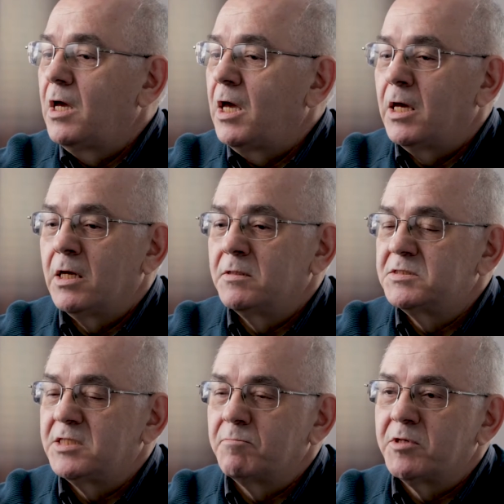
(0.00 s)
And the
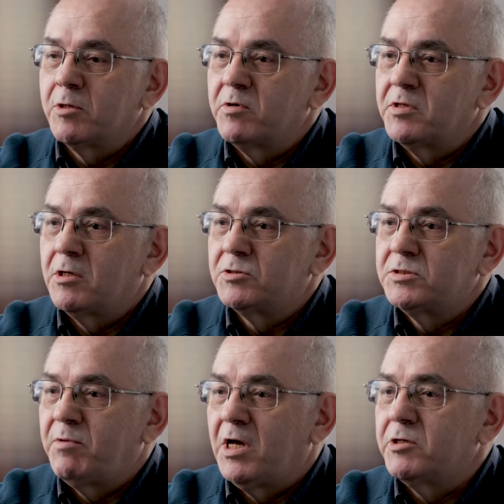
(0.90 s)
same thing with our
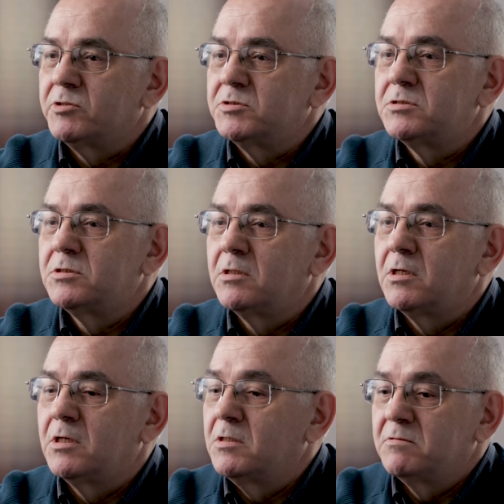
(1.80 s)
suppliers,
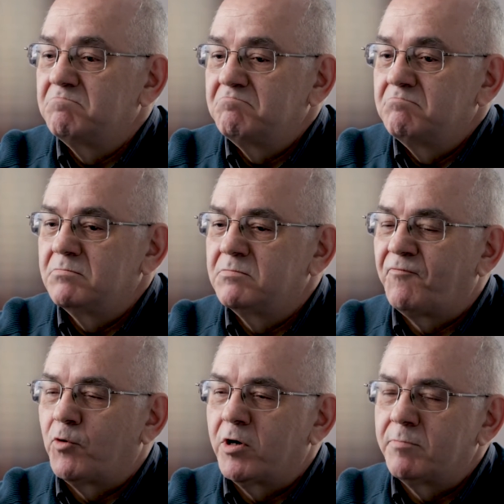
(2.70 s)
and
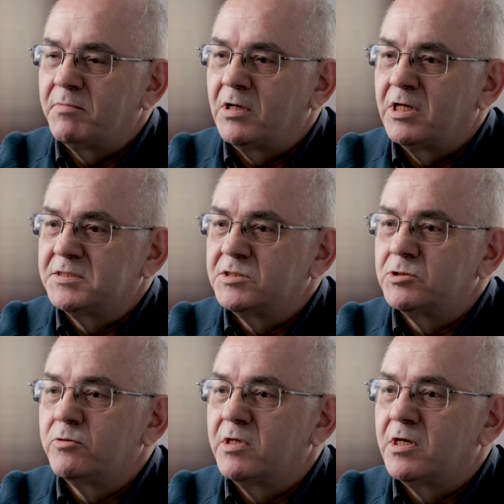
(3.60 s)
400 lets us do